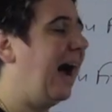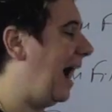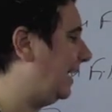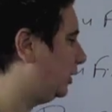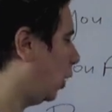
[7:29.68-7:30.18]

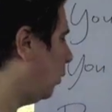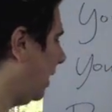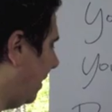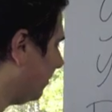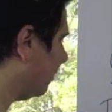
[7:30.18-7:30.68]
I don't
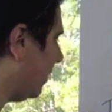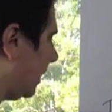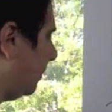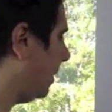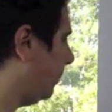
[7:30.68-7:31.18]
ever
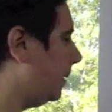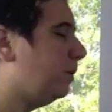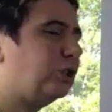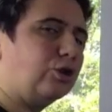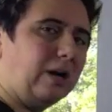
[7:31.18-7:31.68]
recommend
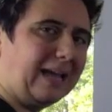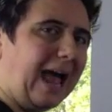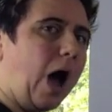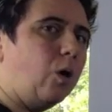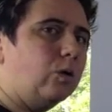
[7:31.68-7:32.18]
people starting
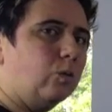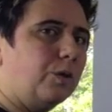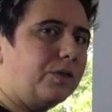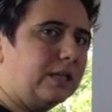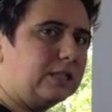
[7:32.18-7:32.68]
out
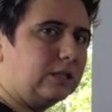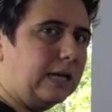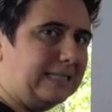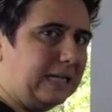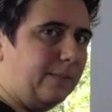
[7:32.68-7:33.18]
with this
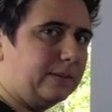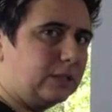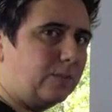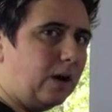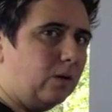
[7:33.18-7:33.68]
ATM
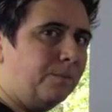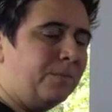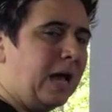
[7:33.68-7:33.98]
business model.